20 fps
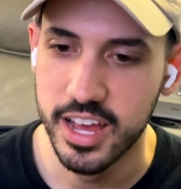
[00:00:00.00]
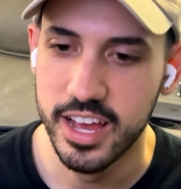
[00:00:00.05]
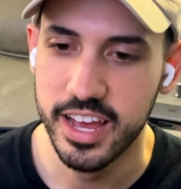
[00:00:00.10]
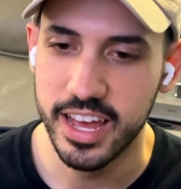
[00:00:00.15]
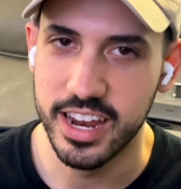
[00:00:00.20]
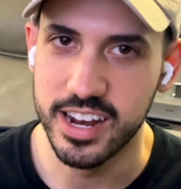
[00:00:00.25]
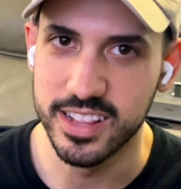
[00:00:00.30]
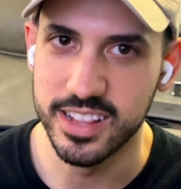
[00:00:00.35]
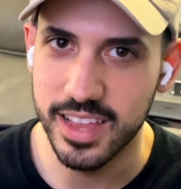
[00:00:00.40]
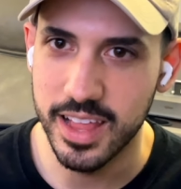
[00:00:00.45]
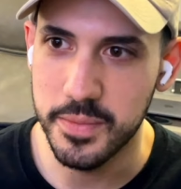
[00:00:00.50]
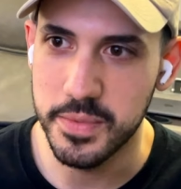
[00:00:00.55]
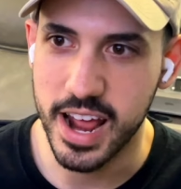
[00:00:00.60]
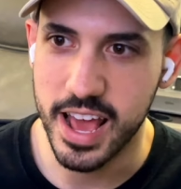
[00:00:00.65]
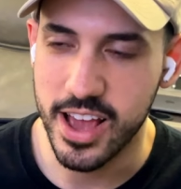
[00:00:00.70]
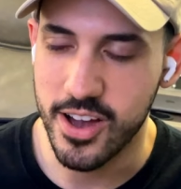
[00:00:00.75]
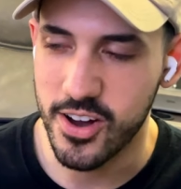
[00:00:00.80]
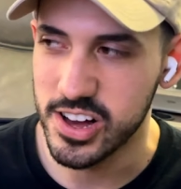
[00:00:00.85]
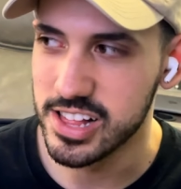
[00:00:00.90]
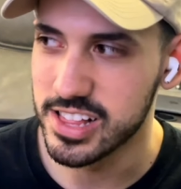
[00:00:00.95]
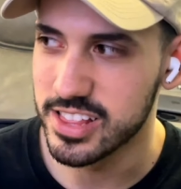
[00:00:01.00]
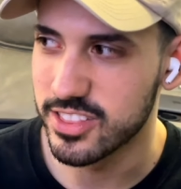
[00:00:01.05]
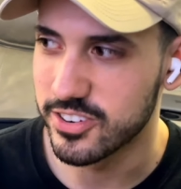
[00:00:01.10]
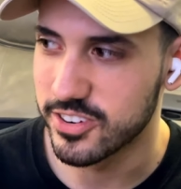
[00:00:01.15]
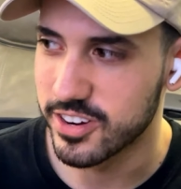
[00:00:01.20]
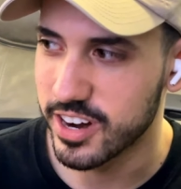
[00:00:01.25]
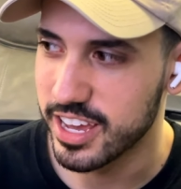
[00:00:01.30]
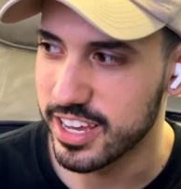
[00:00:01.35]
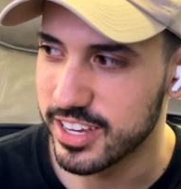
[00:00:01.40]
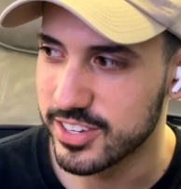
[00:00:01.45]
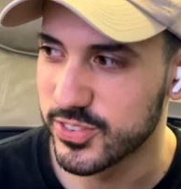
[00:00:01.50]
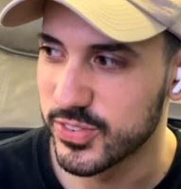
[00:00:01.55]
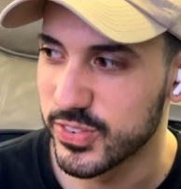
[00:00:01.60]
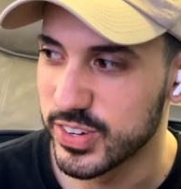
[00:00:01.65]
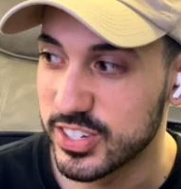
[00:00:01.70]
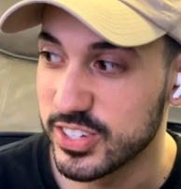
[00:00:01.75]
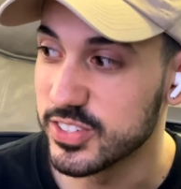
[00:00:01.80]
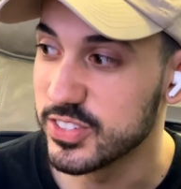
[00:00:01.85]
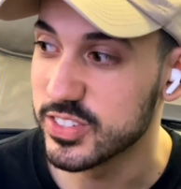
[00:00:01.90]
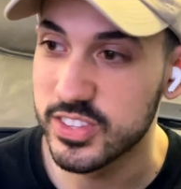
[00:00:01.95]
and eliminate all of the Reis,
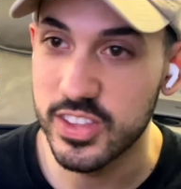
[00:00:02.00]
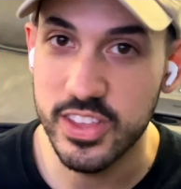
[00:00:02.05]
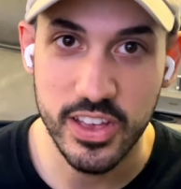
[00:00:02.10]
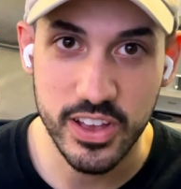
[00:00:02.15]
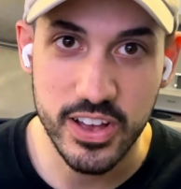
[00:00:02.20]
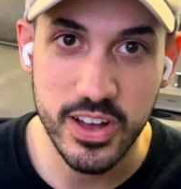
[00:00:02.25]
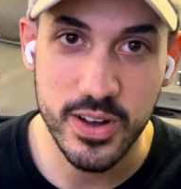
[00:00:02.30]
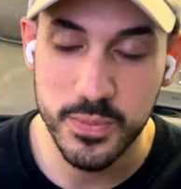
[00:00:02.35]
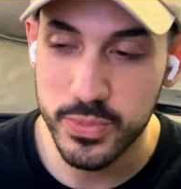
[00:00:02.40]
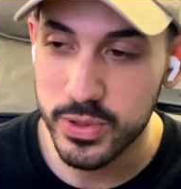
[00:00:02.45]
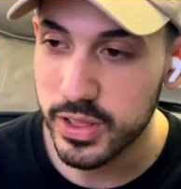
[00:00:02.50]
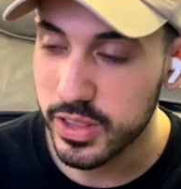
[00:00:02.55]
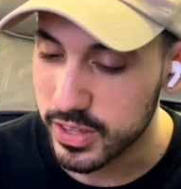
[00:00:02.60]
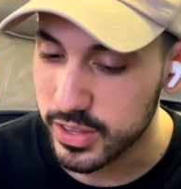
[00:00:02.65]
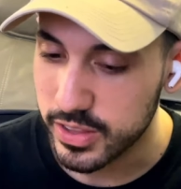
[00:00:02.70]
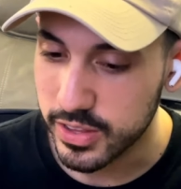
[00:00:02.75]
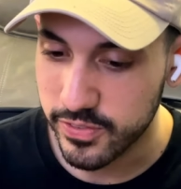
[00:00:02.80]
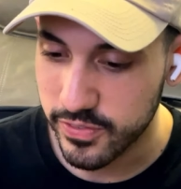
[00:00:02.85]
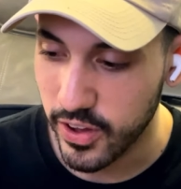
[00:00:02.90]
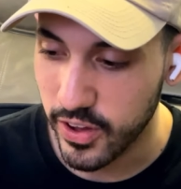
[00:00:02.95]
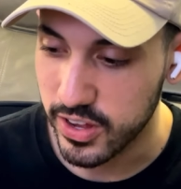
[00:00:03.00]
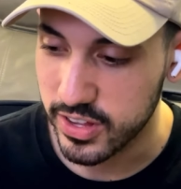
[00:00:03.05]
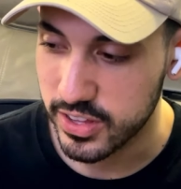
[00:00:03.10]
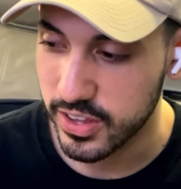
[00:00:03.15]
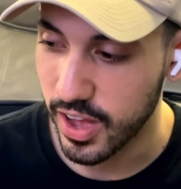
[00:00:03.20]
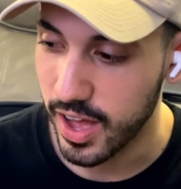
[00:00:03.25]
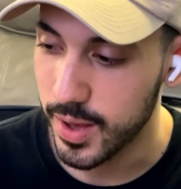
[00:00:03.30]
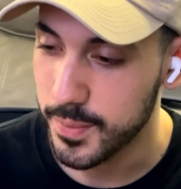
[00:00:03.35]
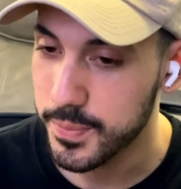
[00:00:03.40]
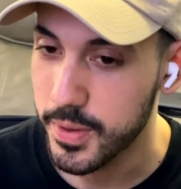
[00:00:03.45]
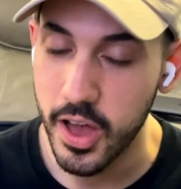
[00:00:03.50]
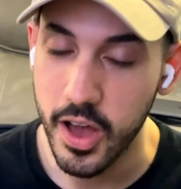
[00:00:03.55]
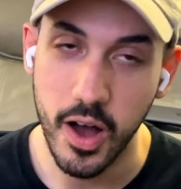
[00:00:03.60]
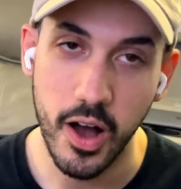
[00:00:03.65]
which is completely fucked up.